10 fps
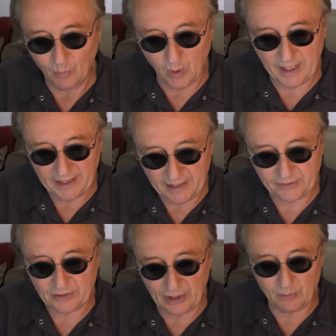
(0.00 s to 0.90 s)
What
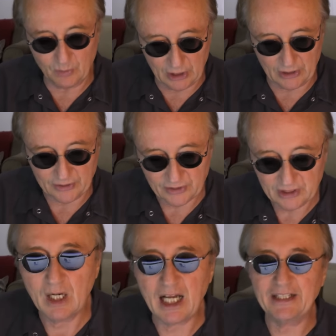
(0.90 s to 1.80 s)
is the worst?
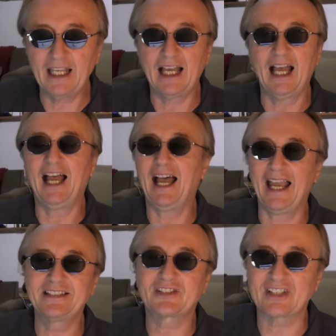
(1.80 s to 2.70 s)
Well, yeah,
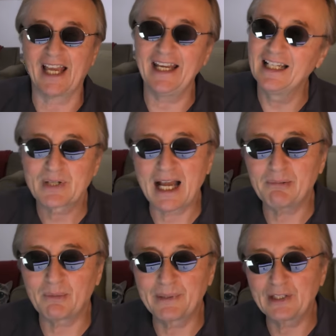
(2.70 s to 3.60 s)
I'd say
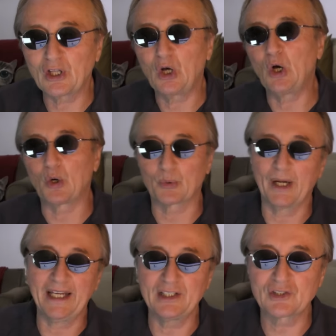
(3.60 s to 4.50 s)
probably the whole
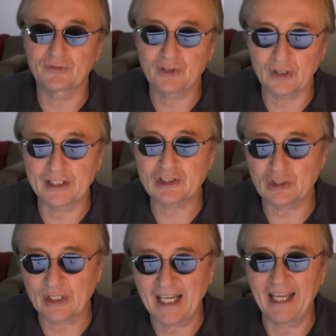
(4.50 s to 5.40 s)
range of
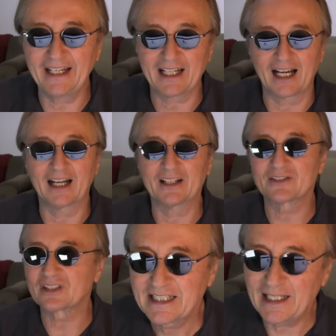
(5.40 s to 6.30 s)
Chrysler K
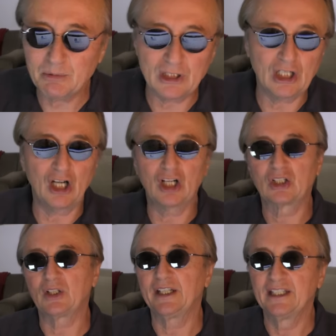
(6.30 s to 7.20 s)
cars. They were
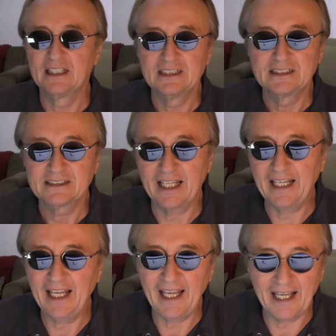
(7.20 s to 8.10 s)
ugly.
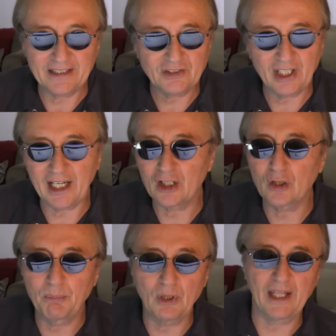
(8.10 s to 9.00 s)
They had
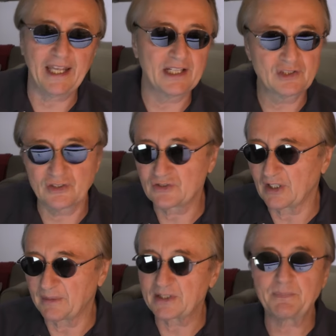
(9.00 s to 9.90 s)
terrible engines
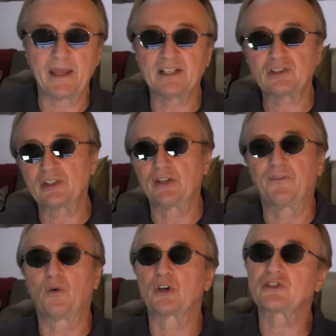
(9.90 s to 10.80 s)
in them, especially the
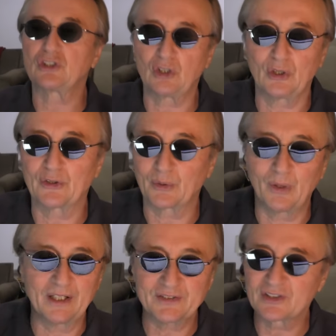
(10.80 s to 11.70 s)
four-cylinder
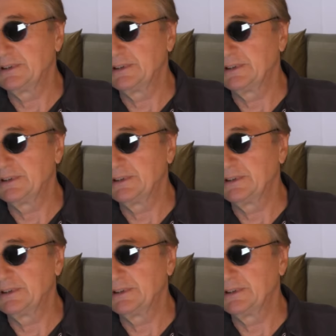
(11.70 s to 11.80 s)
ones.